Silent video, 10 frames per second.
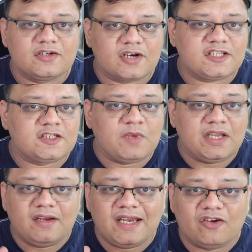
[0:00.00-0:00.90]
Trust
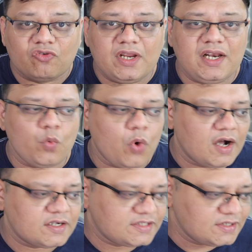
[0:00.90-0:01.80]
me, it really
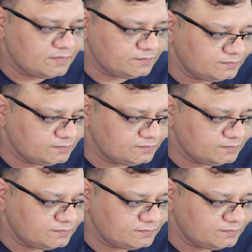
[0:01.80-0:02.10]
works.